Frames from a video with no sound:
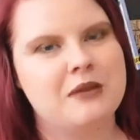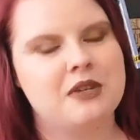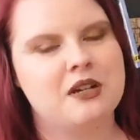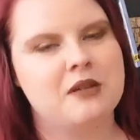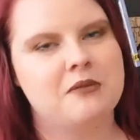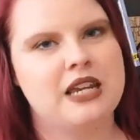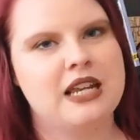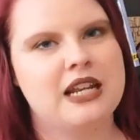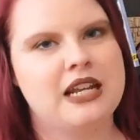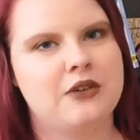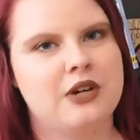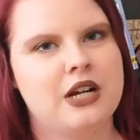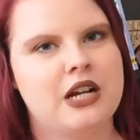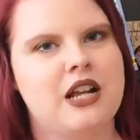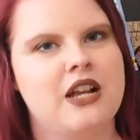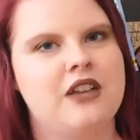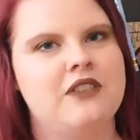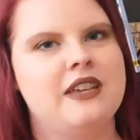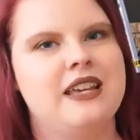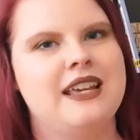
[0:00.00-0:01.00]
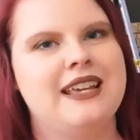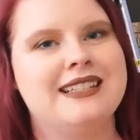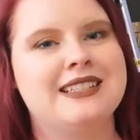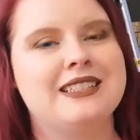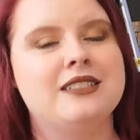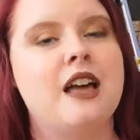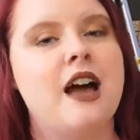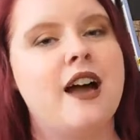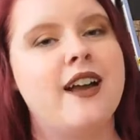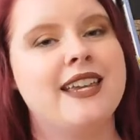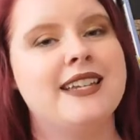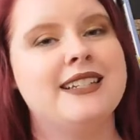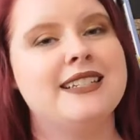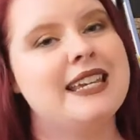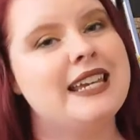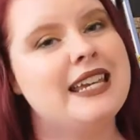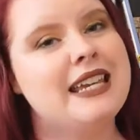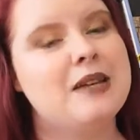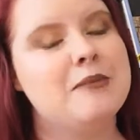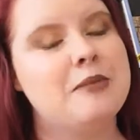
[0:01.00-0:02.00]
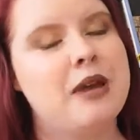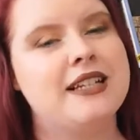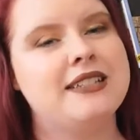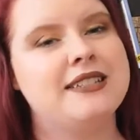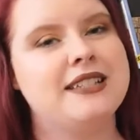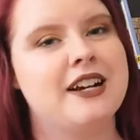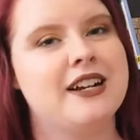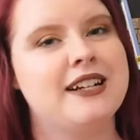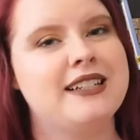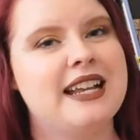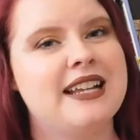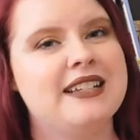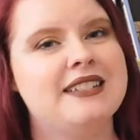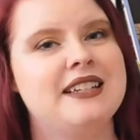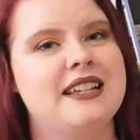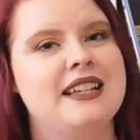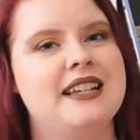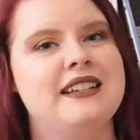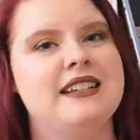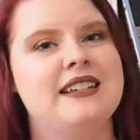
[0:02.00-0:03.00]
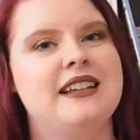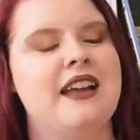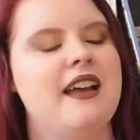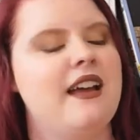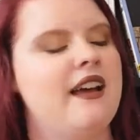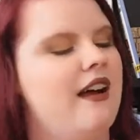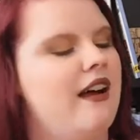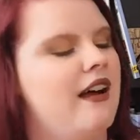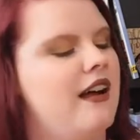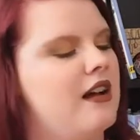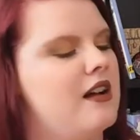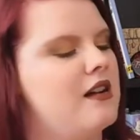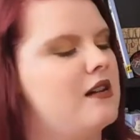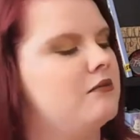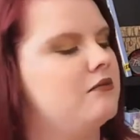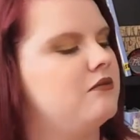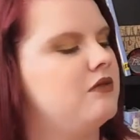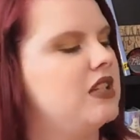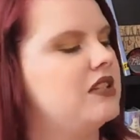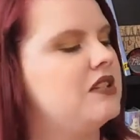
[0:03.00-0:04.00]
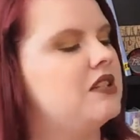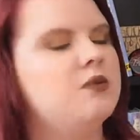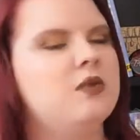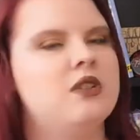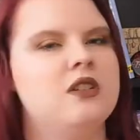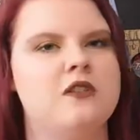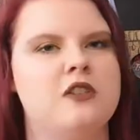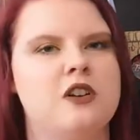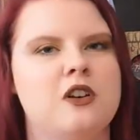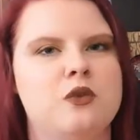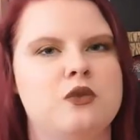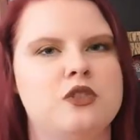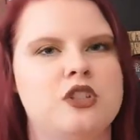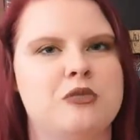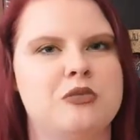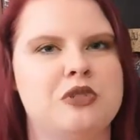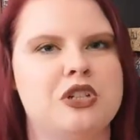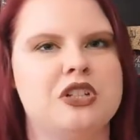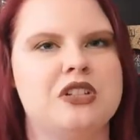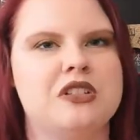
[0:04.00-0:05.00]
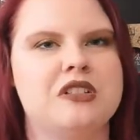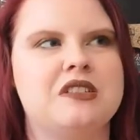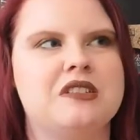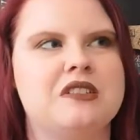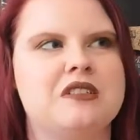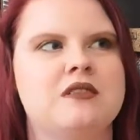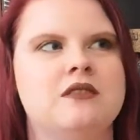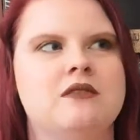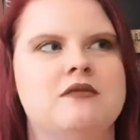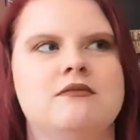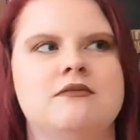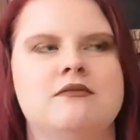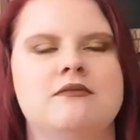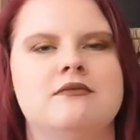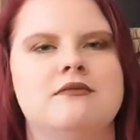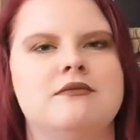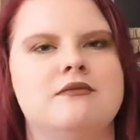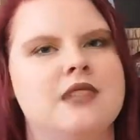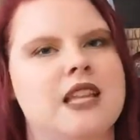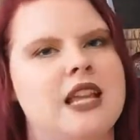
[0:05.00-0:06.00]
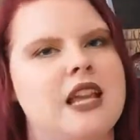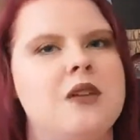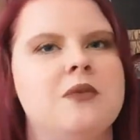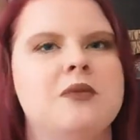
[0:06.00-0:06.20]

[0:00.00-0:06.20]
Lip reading: going to be getting rid of is Lock and Key by Sarah Dessen. This is one of her older books. It